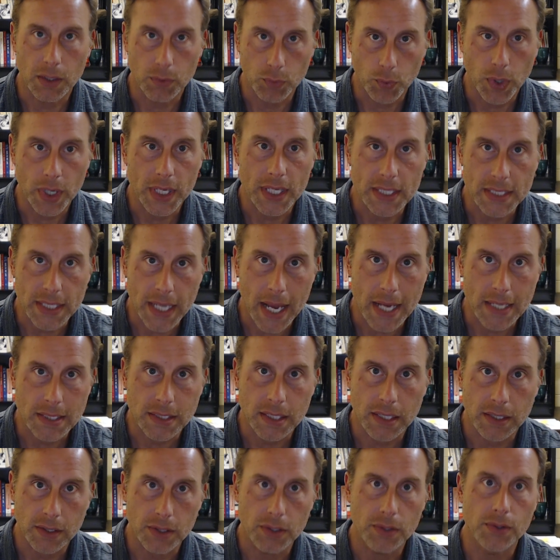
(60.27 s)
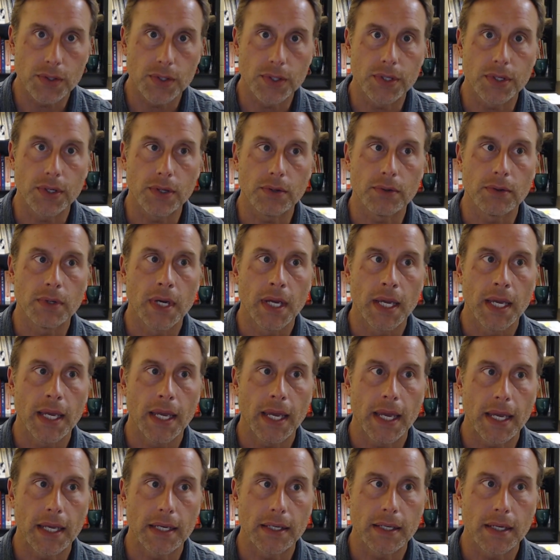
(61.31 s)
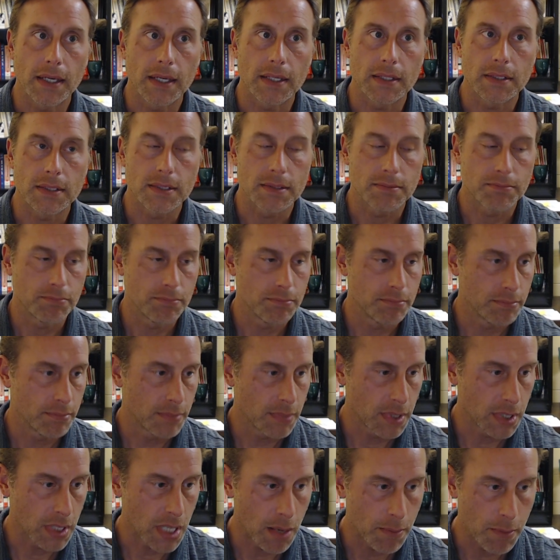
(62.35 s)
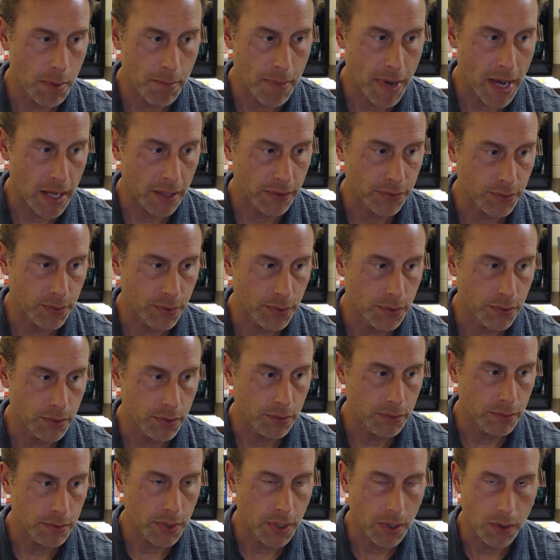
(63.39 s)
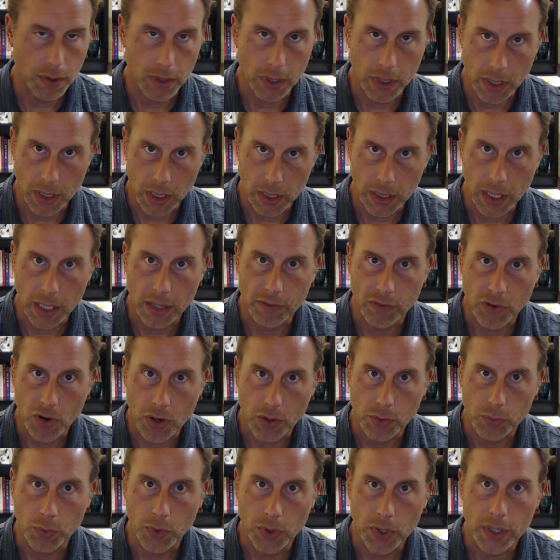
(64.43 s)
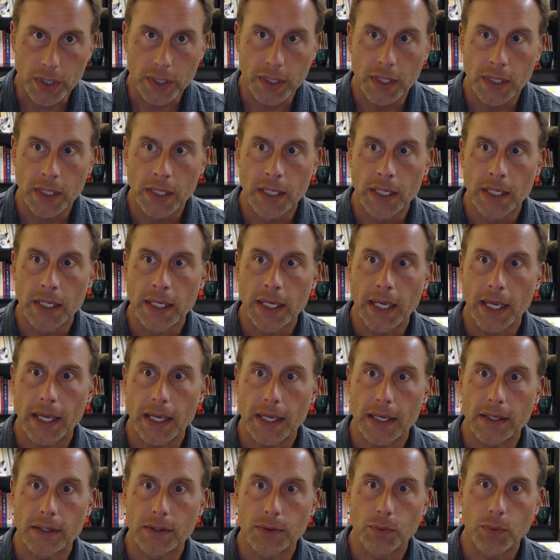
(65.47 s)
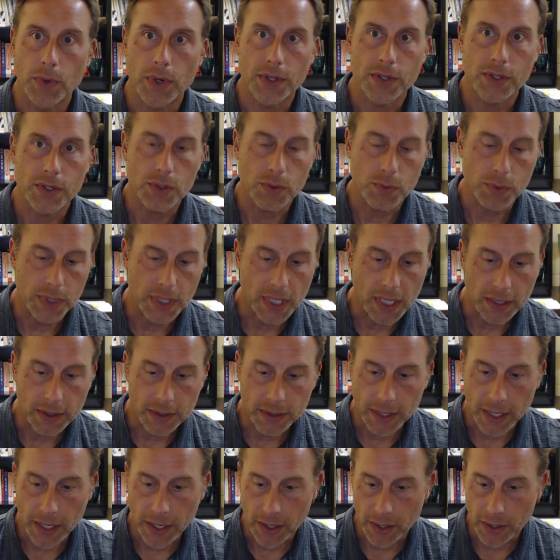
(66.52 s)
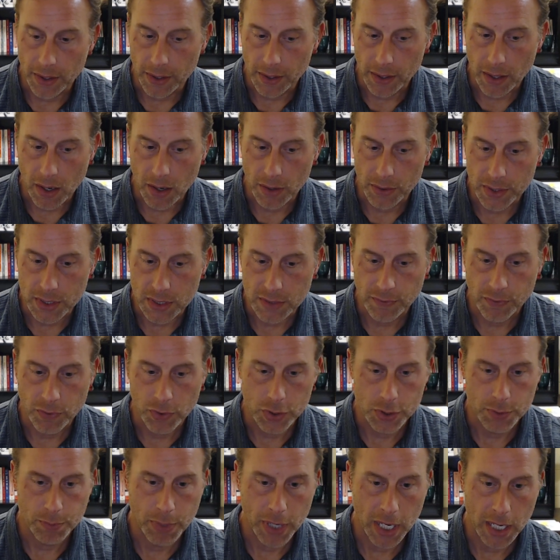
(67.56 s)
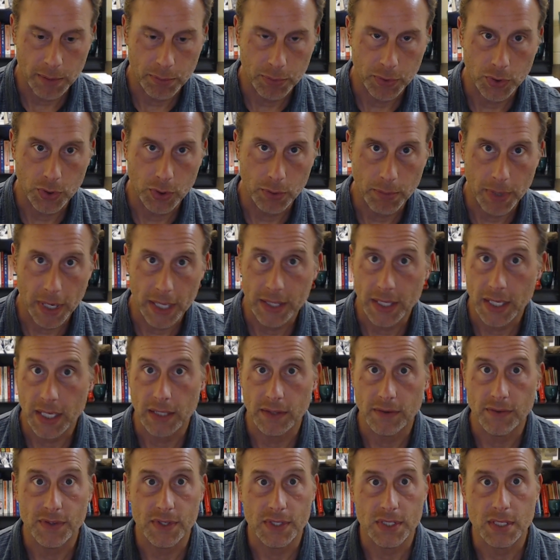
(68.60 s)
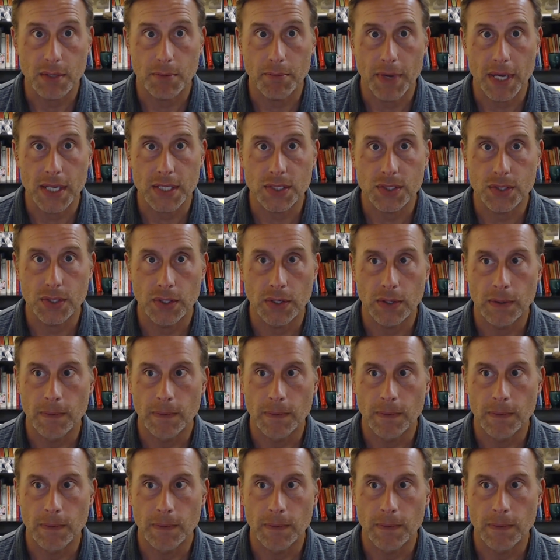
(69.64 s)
what he's asking you to do. And it's come about through a lot of hard work, and whether you get there on this first paper or by the end of the semester,